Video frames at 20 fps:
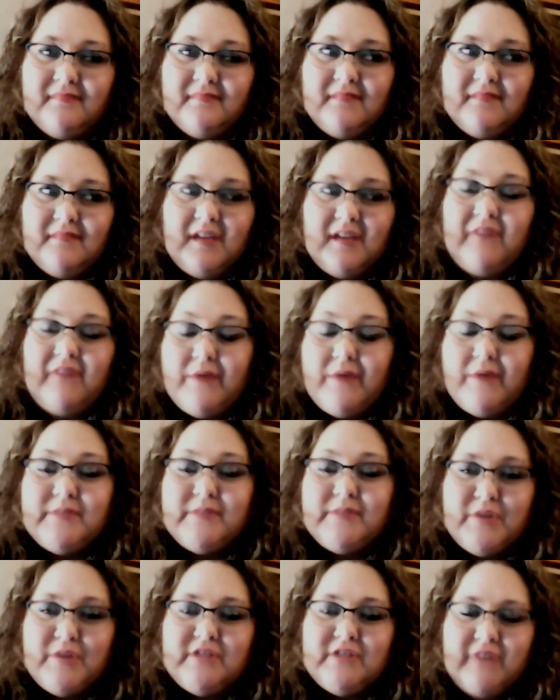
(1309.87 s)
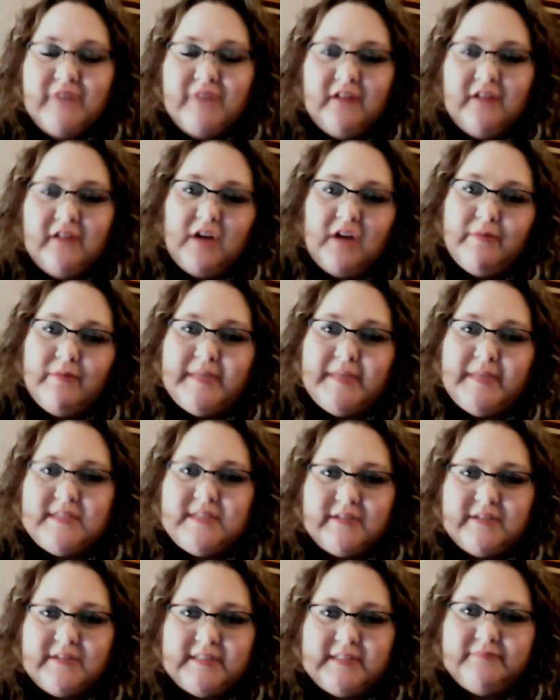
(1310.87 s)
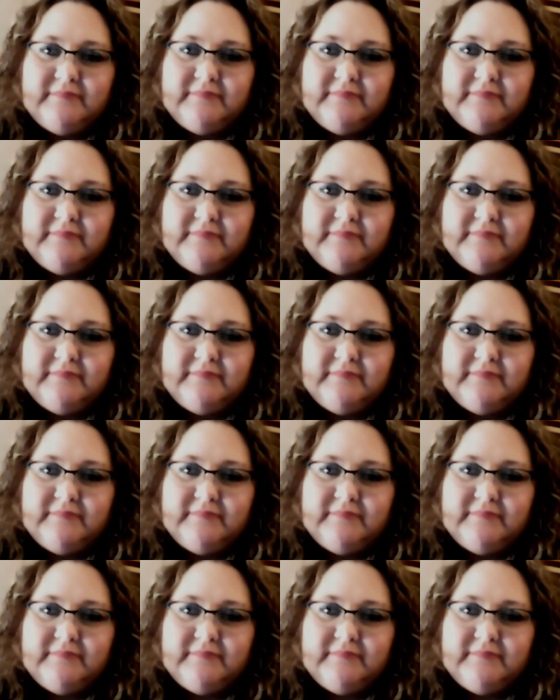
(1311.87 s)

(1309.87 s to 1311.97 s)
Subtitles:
If I was a person of color, I would be insulted.